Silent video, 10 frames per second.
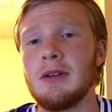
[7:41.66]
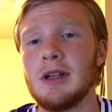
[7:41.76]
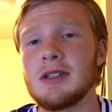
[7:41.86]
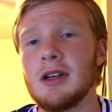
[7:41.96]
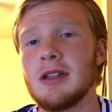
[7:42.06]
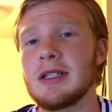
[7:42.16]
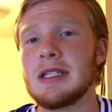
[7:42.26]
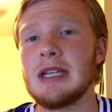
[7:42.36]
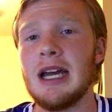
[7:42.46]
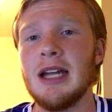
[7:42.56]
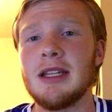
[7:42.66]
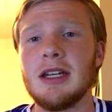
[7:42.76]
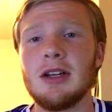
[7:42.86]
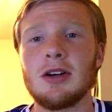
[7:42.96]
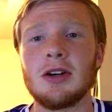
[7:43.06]
I saw the stat that
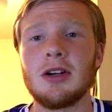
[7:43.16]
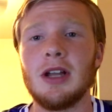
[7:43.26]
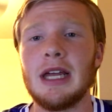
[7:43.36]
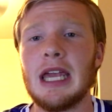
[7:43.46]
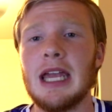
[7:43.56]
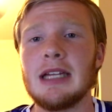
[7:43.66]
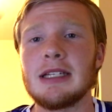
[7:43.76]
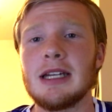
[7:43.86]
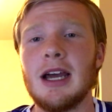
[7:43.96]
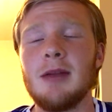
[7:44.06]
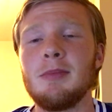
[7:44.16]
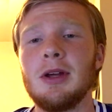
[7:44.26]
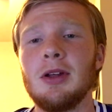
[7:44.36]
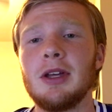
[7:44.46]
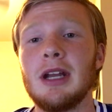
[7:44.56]
he earned like $8 to $9
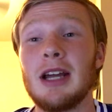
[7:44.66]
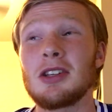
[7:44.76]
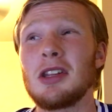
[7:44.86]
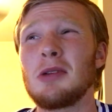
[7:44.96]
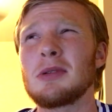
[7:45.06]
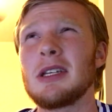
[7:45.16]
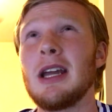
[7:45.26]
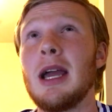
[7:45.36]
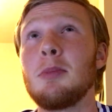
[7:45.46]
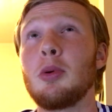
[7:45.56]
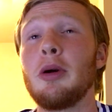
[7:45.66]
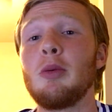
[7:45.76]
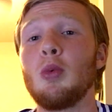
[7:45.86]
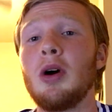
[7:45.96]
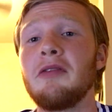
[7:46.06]
million. Actually, I think it was
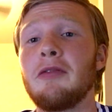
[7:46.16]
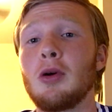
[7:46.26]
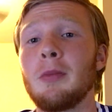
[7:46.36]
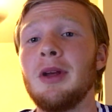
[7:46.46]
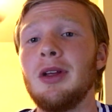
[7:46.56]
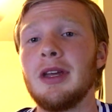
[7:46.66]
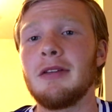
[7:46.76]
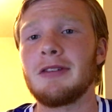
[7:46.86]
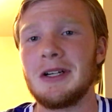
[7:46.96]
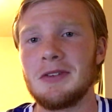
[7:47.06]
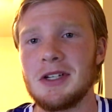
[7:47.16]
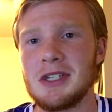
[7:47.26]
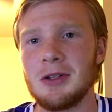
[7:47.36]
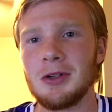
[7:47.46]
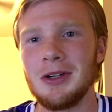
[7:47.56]
$9.14 million for every
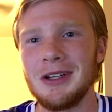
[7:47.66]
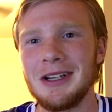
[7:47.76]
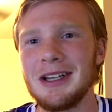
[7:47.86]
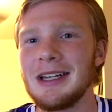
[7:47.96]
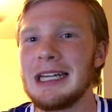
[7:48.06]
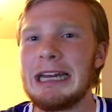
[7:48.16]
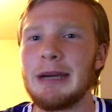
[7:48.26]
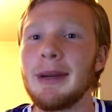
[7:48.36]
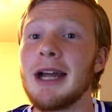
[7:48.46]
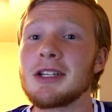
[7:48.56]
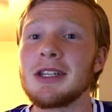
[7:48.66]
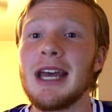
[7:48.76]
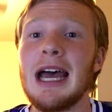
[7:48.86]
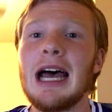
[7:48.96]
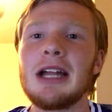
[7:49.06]
single. Imagine
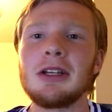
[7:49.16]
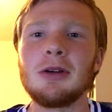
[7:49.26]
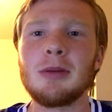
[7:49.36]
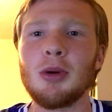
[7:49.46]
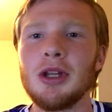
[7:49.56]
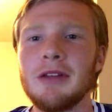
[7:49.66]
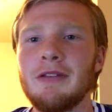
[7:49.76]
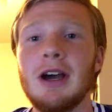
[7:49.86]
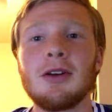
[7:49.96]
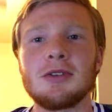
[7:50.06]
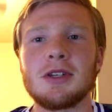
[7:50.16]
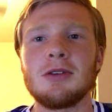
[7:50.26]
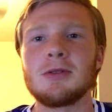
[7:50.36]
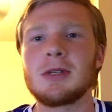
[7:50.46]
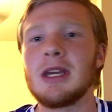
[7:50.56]
that. You get put in the finals and
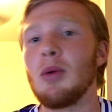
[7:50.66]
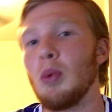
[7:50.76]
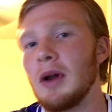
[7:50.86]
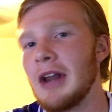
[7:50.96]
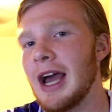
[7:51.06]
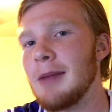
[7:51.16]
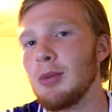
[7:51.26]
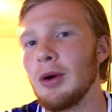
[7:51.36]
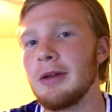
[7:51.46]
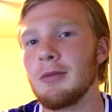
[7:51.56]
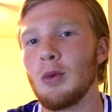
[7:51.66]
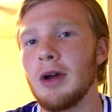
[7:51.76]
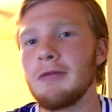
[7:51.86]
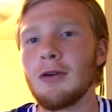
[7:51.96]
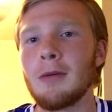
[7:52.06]
you just get
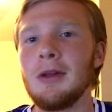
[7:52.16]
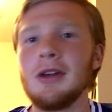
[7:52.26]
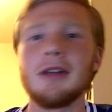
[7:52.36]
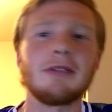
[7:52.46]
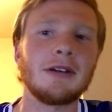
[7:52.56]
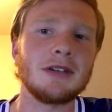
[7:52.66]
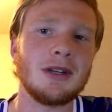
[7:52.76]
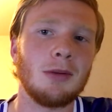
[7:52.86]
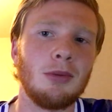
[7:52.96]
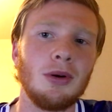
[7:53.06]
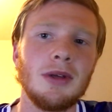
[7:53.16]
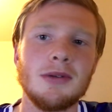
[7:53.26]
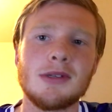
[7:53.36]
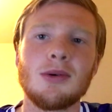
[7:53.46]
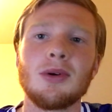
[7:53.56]
$9.14 million for every single point you
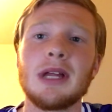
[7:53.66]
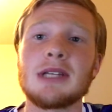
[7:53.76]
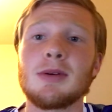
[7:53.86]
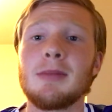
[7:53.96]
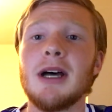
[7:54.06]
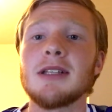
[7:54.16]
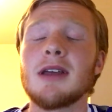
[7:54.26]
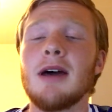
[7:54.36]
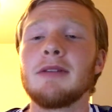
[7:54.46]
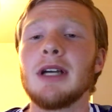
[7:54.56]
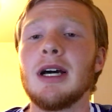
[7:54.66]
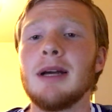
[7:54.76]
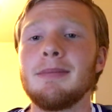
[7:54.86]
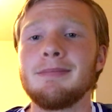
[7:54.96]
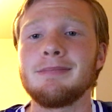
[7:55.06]
score. That's what Mozgov got.